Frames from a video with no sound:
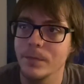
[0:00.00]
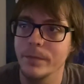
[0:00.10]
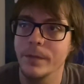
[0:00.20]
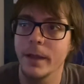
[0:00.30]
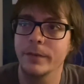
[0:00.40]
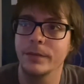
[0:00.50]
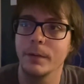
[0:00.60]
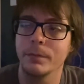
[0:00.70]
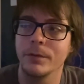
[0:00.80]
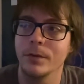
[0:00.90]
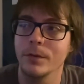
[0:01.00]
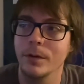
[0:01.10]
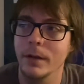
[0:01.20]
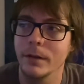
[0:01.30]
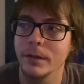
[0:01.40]
Next episode,
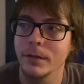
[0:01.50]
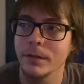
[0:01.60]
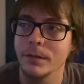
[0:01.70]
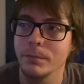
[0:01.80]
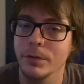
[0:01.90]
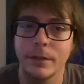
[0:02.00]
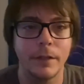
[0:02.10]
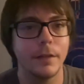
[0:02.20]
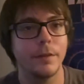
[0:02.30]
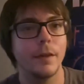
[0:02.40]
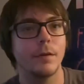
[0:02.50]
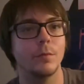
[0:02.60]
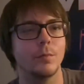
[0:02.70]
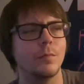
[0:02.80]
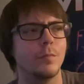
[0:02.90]
I predict that
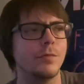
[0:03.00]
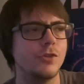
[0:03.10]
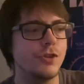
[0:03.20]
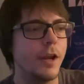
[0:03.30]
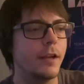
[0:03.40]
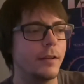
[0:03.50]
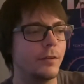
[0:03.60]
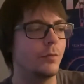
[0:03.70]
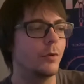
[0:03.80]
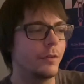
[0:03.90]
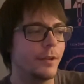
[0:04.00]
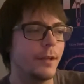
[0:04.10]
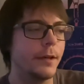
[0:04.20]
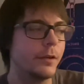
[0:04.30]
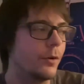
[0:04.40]
Jake is once
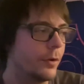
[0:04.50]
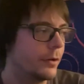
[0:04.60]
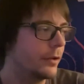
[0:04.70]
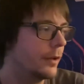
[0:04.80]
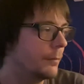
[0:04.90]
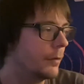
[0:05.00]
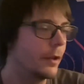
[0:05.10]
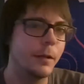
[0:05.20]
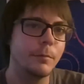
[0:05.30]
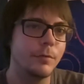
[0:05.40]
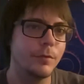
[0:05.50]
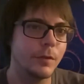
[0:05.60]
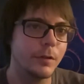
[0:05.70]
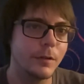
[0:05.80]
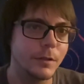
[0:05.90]
again going to get blamed
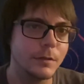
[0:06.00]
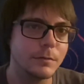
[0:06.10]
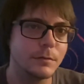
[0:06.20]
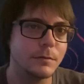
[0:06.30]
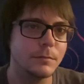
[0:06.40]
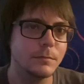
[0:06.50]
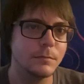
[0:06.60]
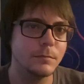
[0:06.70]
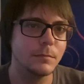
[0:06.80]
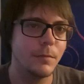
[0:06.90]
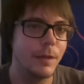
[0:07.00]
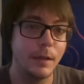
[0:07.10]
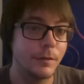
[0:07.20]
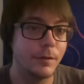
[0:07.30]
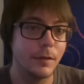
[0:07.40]
for the
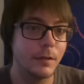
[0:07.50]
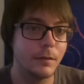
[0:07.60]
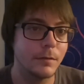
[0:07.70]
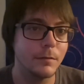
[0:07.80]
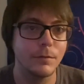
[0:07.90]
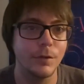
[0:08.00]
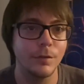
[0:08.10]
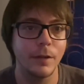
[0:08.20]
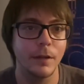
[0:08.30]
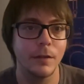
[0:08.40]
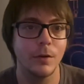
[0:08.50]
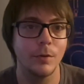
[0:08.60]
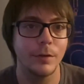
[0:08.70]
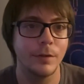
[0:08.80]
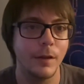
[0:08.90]
incident, just like he
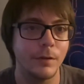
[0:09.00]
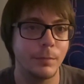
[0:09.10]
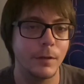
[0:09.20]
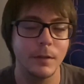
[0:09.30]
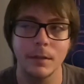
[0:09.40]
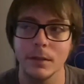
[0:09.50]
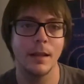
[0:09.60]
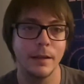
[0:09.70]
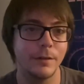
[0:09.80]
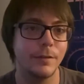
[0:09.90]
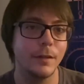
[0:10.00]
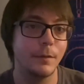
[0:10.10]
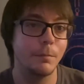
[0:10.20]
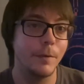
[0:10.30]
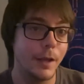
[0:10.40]
always has been. Lexi
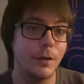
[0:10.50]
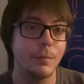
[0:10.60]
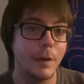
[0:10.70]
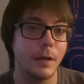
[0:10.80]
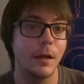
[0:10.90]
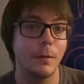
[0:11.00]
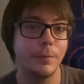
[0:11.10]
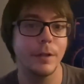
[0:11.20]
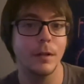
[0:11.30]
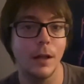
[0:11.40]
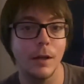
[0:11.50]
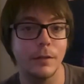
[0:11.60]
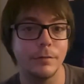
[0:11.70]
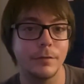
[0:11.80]
may or may not be alive.